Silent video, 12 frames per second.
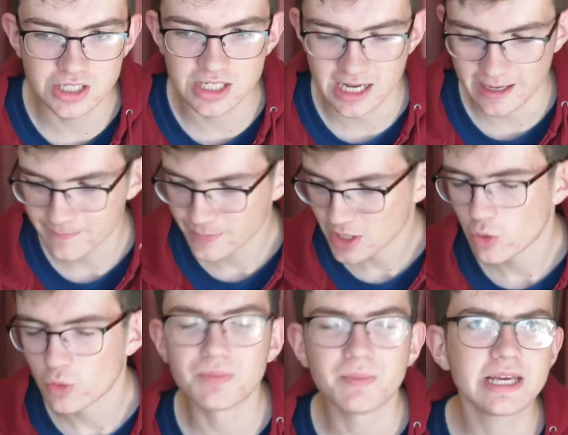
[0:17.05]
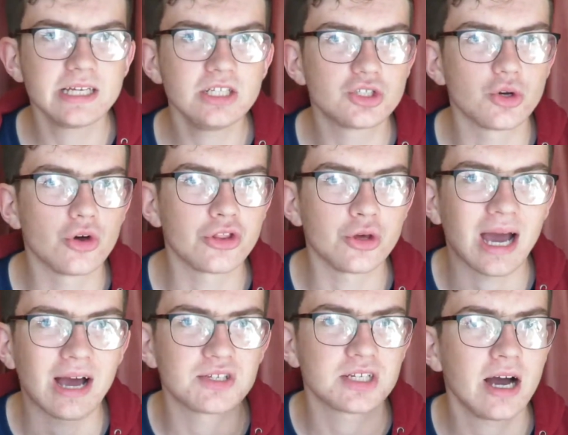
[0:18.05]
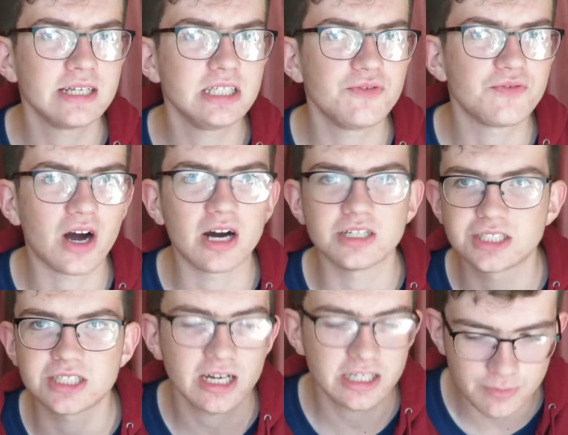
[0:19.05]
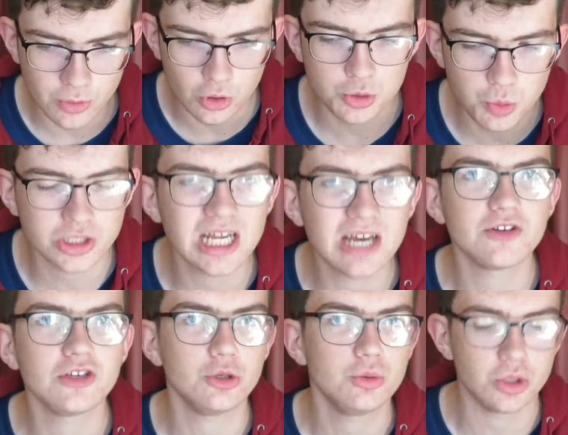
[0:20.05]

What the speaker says: today with making sure that you have tidy files, tidy books, whatever you